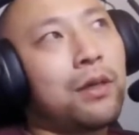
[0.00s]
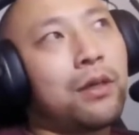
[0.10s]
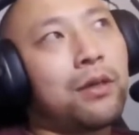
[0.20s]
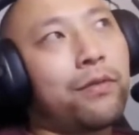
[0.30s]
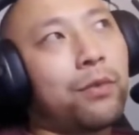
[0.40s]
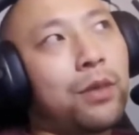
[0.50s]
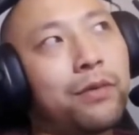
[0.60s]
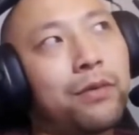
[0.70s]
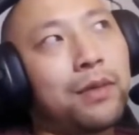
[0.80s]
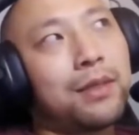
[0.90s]
for
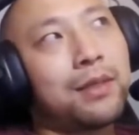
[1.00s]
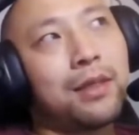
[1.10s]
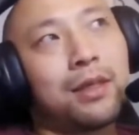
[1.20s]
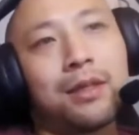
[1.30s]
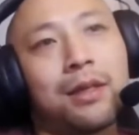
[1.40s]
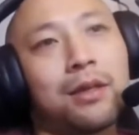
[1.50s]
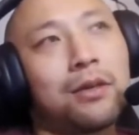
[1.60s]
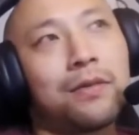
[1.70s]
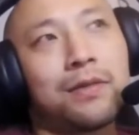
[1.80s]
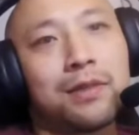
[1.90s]
whatever reason, I don't
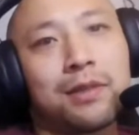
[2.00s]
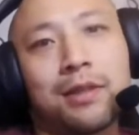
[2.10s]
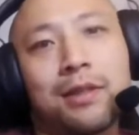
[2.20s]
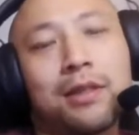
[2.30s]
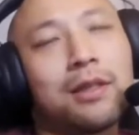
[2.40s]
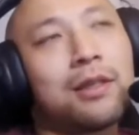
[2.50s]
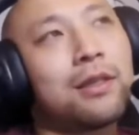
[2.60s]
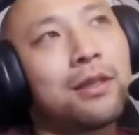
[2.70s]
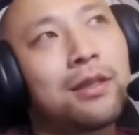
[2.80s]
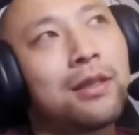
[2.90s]
know if it's the
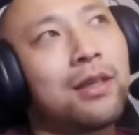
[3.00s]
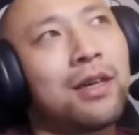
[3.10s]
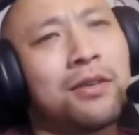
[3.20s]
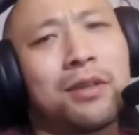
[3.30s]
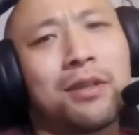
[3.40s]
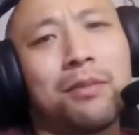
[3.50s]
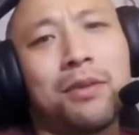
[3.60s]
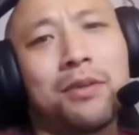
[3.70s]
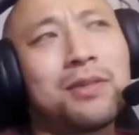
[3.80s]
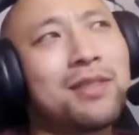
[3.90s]

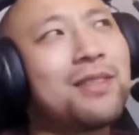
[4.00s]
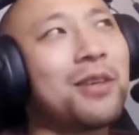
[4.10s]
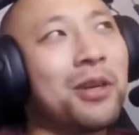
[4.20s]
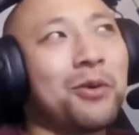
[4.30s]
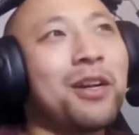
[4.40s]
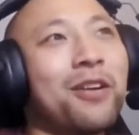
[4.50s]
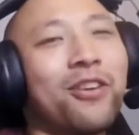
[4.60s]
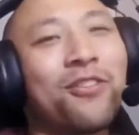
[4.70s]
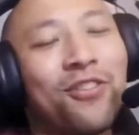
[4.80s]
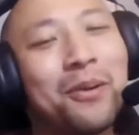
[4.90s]
commutes or
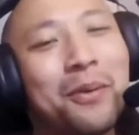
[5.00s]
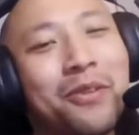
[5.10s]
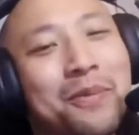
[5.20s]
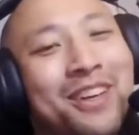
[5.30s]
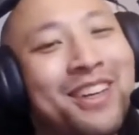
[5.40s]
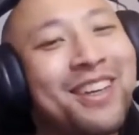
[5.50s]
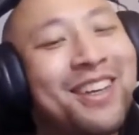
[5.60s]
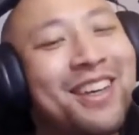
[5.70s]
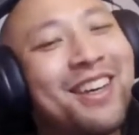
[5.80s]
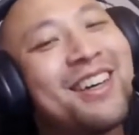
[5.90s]
whatever from everybody.
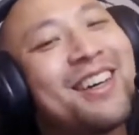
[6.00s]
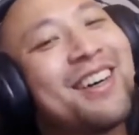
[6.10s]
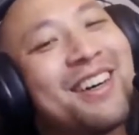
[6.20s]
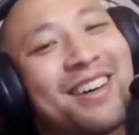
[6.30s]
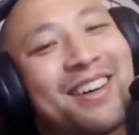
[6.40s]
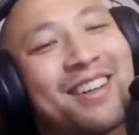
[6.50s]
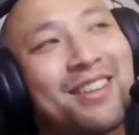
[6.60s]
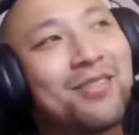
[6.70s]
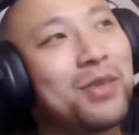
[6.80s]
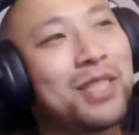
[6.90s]

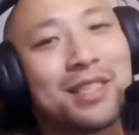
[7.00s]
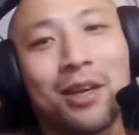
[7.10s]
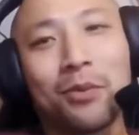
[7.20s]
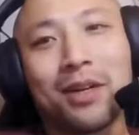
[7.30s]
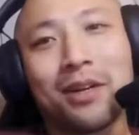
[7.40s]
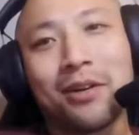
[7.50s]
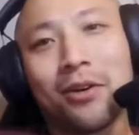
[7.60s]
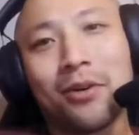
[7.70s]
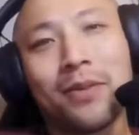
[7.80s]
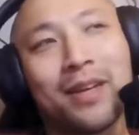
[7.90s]
We just can't win at
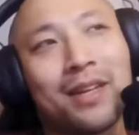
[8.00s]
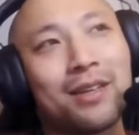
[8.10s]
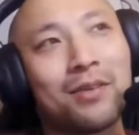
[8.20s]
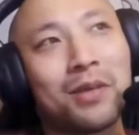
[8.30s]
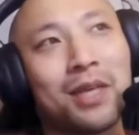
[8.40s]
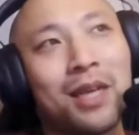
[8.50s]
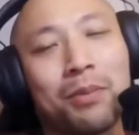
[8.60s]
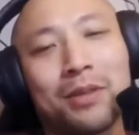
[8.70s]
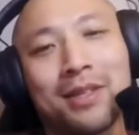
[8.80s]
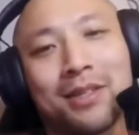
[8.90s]
home, man. When you can't
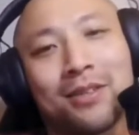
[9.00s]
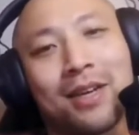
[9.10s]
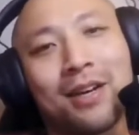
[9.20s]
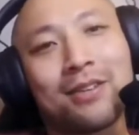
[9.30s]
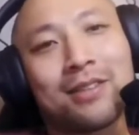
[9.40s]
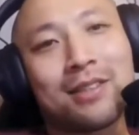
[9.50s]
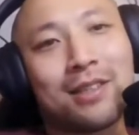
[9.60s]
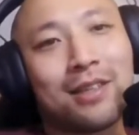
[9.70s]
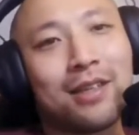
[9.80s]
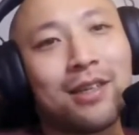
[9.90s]
protect your house
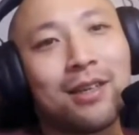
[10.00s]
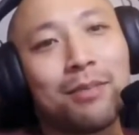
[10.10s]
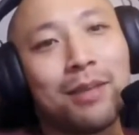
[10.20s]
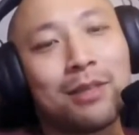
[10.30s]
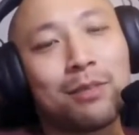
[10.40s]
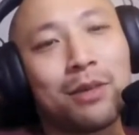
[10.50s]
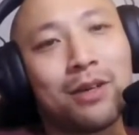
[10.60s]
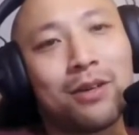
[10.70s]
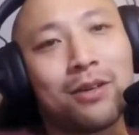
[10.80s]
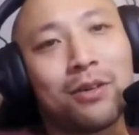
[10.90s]
in
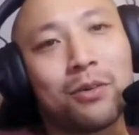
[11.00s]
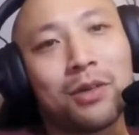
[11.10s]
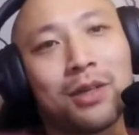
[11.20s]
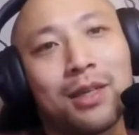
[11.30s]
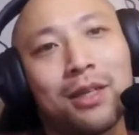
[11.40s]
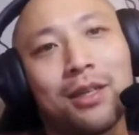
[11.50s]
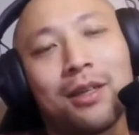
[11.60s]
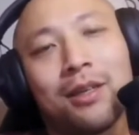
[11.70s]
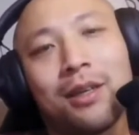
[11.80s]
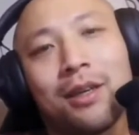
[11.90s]
baseball or really
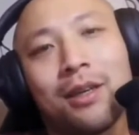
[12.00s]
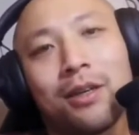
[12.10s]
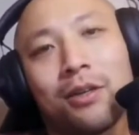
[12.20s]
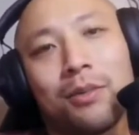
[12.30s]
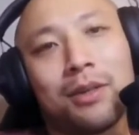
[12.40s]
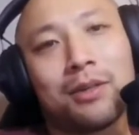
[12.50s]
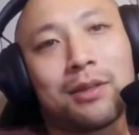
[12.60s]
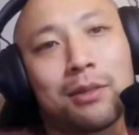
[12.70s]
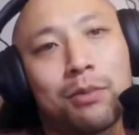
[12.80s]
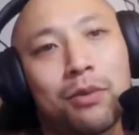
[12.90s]
any major league
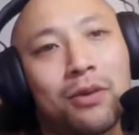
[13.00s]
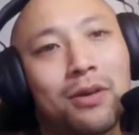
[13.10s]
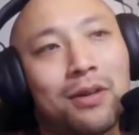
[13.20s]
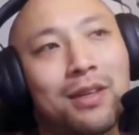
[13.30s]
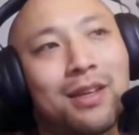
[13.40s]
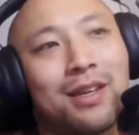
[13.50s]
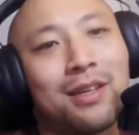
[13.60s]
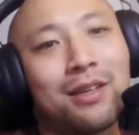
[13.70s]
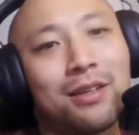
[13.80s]
sport, then